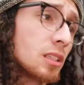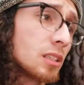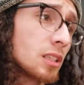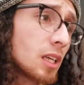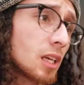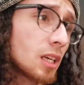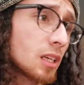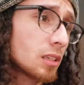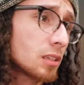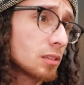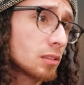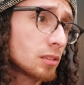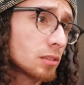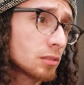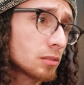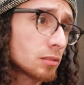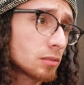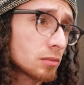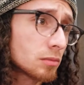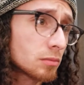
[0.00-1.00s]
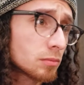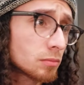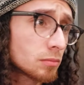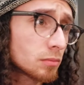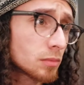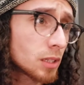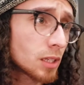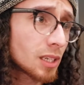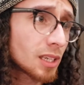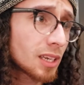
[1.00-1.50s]
that, you know,
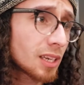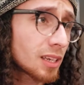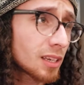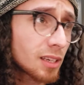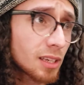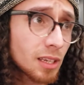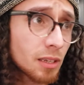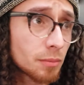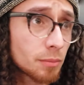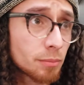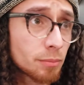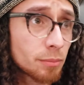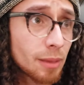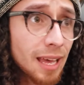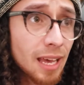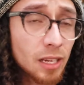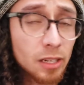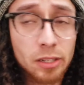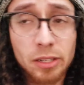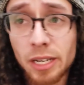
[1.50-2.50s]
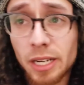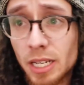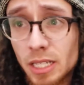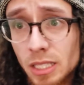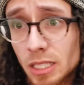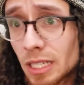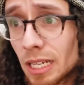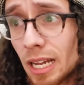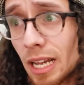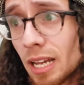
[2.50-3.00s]
it can't get back
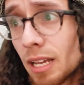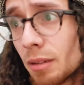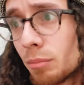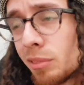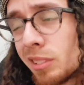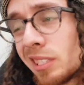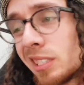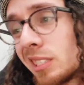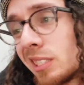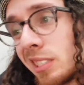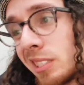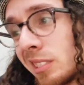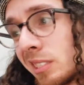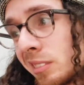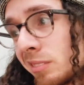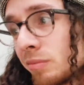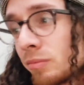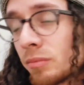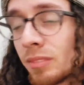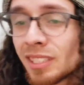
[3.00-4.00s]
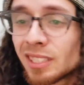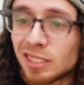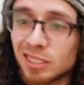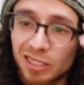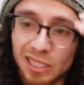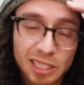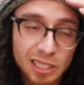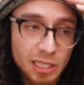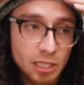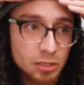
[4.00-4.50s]
crazy hot, but it's just
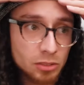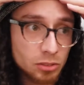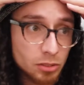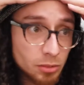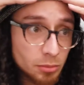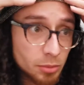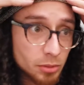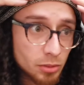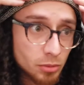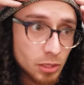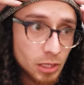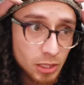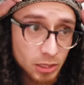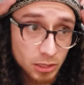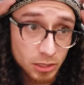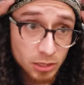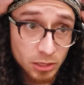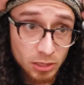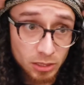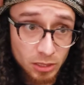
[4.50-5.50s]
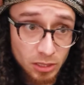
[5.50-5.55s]
not that enjoyable to watch.